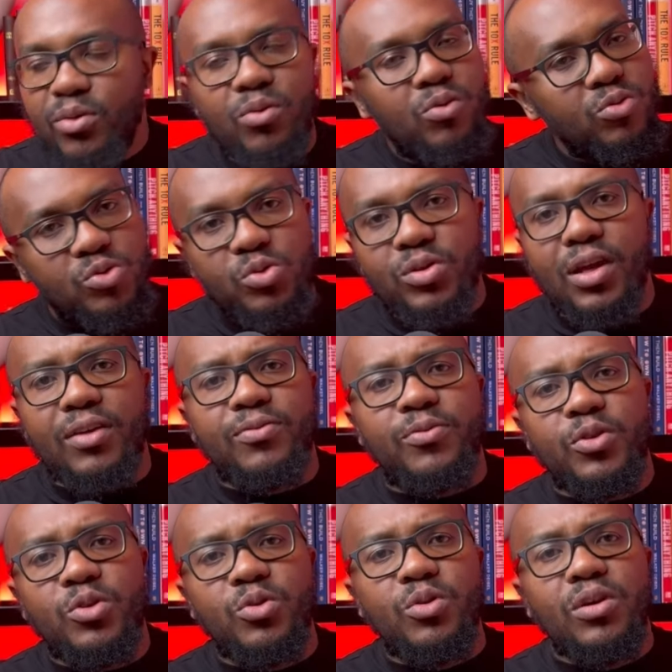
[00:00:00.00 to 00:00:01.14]
will do that for
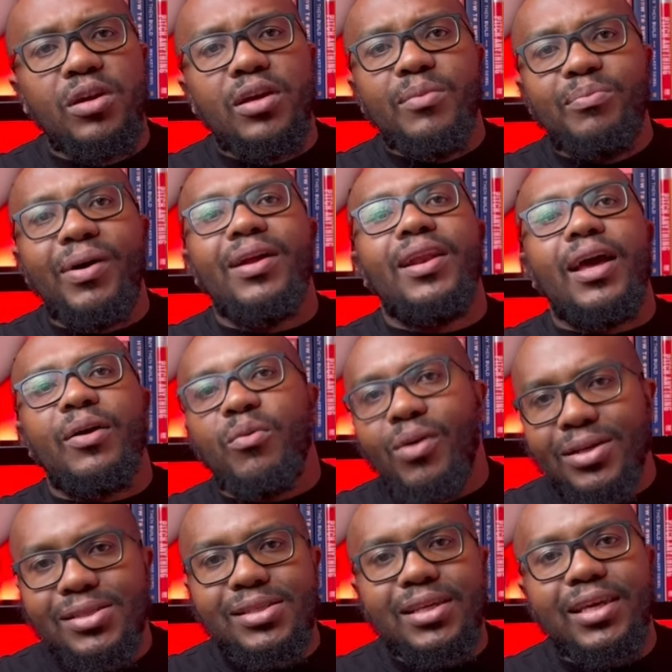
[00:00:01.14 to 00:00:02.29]
you. But like once
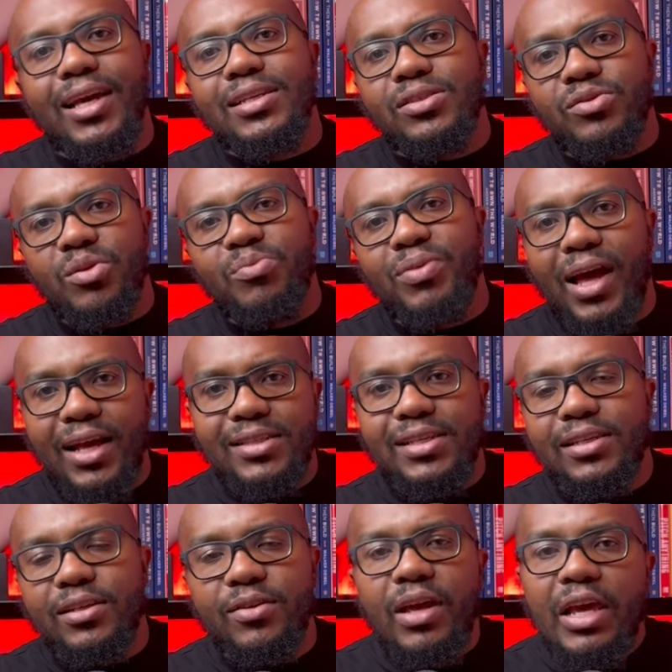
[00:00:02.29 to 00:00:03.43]
the guest replies,
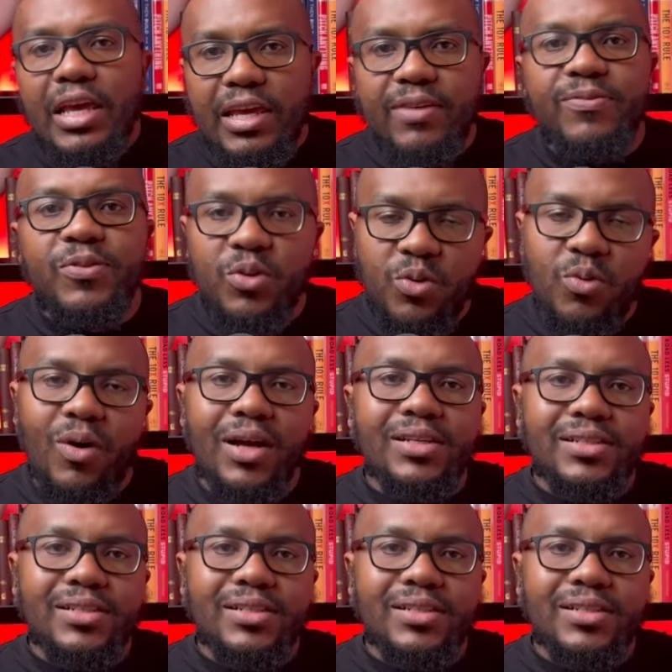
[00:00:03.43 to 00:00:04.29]
and if you want